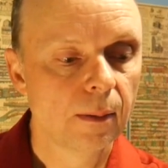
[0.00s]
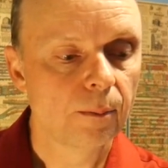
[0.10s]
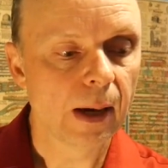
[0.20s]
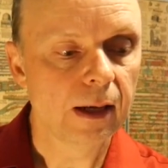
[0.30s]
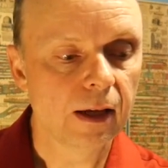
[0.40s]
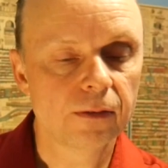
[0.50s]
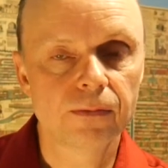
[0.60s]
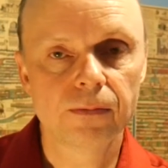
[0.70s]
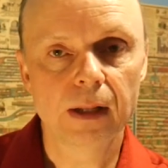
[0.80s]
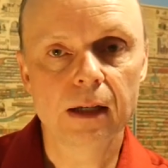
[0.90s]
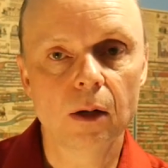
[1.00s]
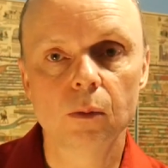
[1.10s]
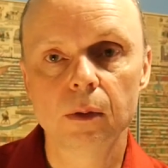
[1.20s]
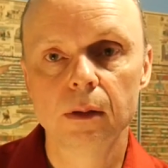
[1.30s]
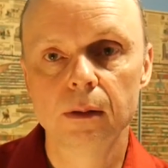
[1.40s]
But if they
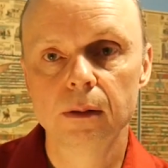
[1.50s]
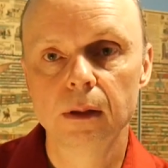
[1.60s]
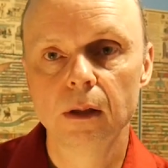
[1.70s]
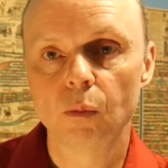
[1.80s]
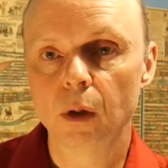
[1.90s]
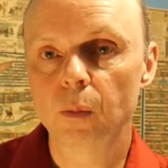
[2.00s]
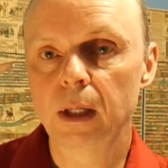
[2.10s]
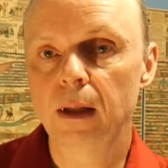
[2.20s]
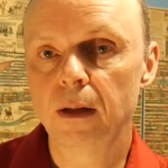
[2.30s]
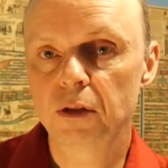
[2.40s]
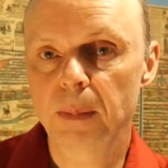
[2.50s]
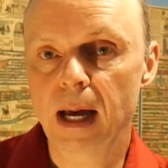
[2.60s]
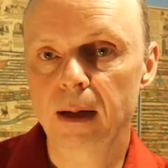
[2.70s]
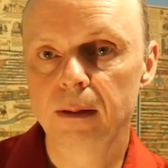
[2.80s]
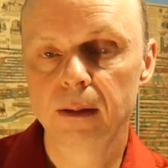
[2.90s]
don't, what we can
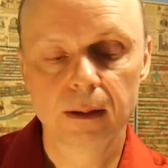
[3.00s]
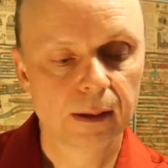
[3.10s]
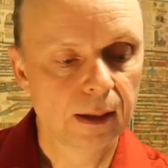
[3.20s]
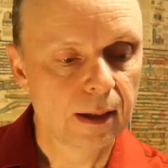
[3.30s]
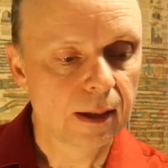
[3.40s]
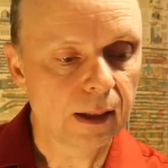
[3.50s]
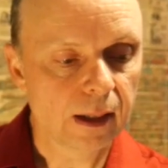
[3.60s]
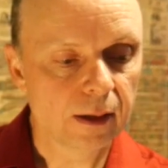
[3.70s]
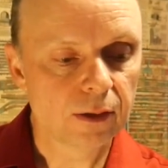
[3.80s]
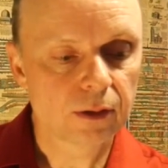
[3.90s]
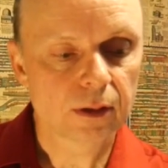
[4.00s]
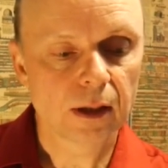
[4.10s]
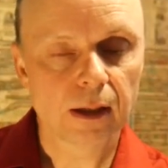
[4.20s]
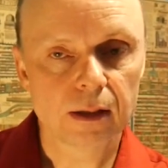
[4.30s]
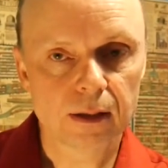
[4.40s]
expect is
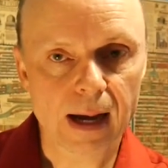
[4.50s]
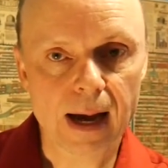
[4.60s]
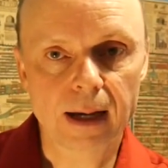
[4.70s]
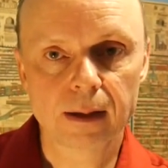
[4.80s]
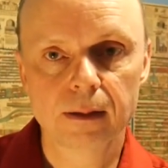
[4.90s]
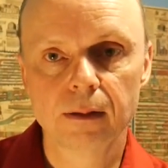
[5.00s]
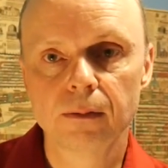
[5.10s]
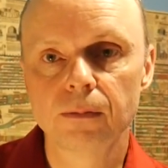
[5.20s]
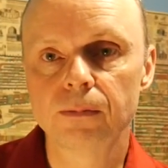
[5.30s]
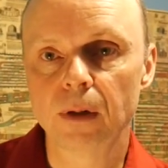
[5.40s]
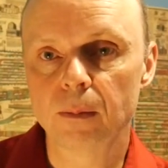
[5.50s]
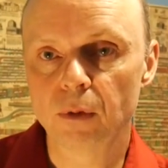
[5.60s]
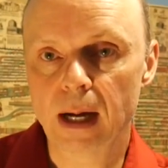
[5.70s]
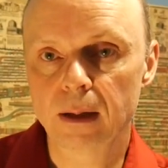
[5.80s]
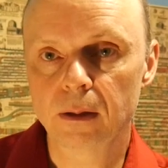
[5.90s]
an attack
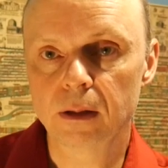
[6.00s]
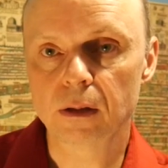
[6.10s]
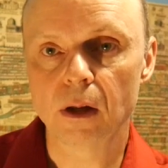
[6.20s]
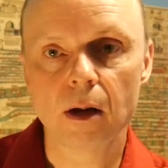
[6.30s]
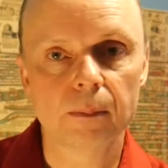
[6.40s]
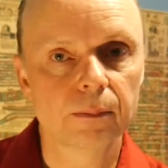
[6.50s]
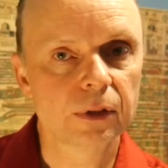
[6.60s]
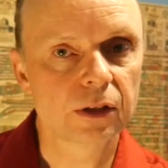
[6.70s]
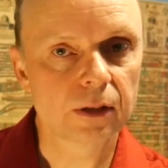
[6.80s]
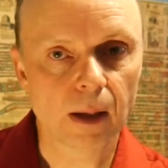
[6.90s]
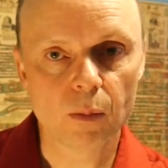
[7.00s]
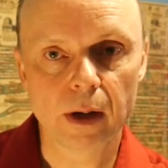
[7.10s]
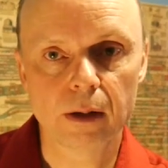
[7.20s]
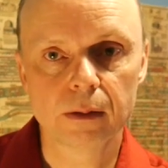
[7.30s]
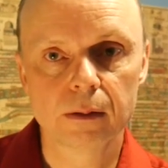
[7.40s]
from radical Islam
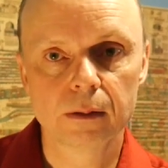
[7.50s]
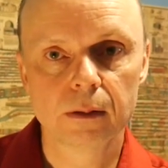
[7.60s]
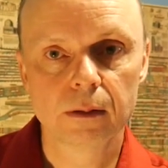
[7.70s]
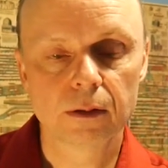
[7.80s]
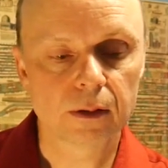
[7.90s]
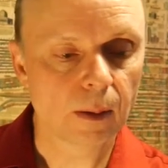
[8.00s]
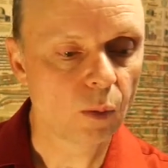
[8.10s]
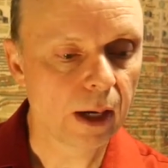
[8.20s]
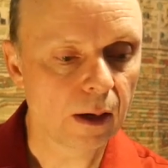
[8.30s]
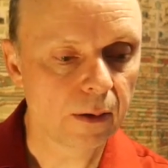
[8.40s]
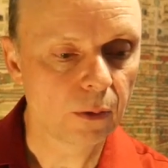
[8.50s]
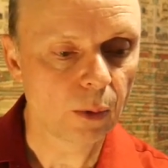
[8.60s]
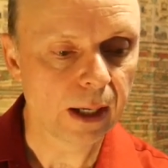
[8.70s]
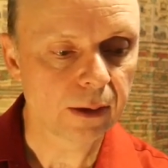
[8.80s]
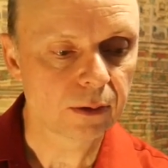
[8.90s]
somewhere, some way on the
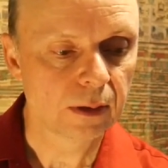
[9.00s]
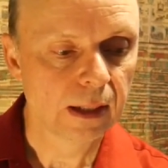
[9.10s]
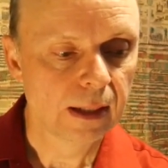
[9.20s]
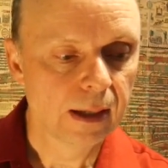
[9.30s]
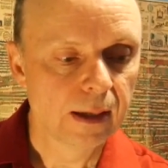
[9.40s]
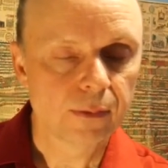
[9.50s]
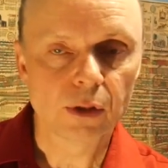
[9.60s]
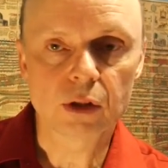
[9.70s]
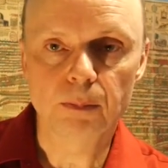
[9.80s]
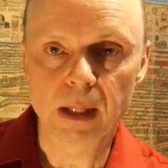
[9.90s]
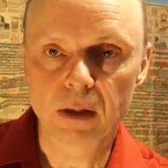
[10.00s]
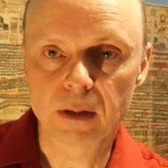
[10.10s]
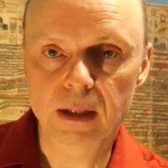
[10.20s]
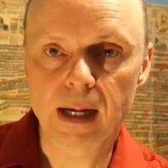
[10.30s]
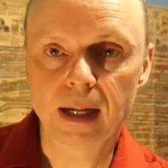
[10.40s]
West, that's bigger
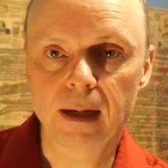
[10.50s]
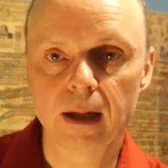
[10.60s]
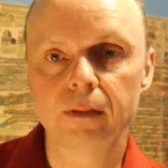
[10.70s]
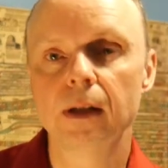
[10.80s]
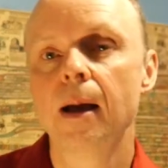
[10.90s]
than 9/11,